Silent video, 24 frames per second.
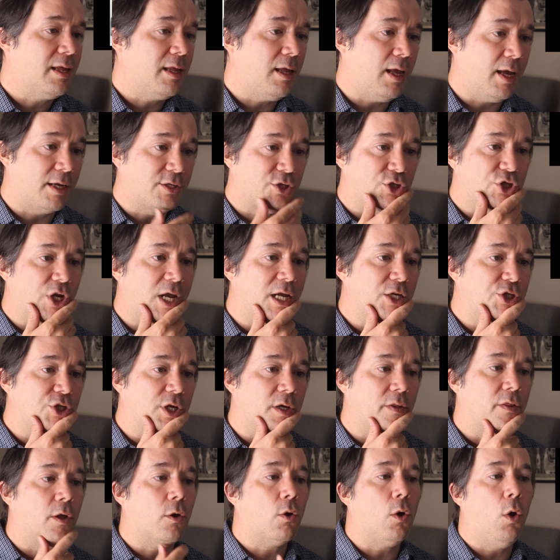
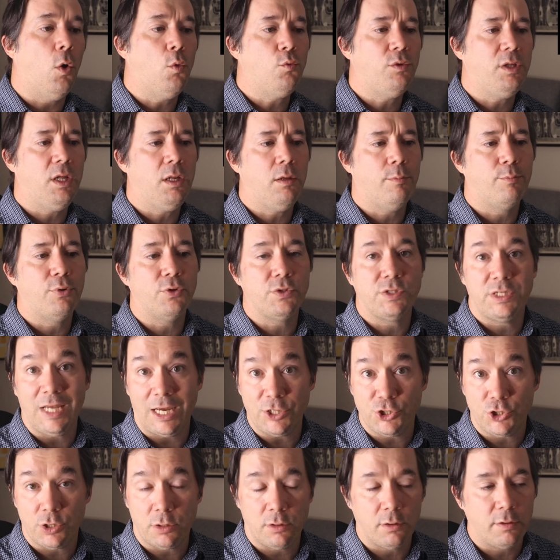exchanging their only
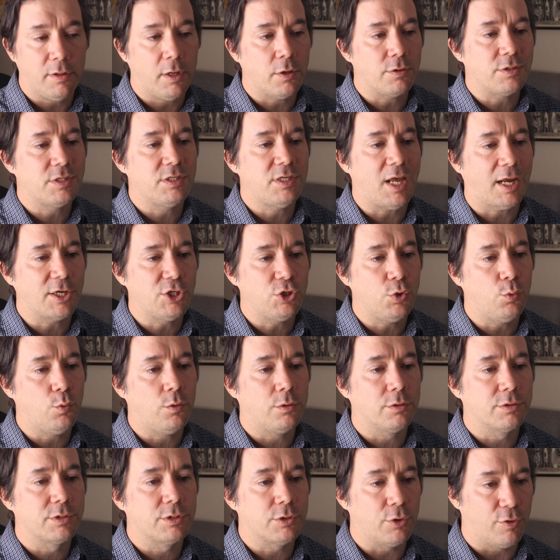possession, their
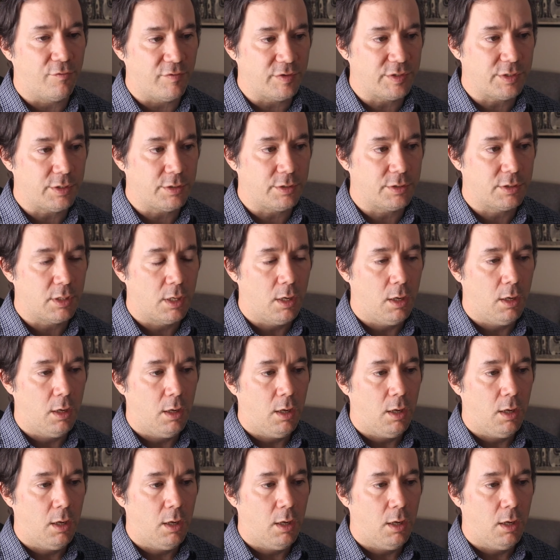sexual services,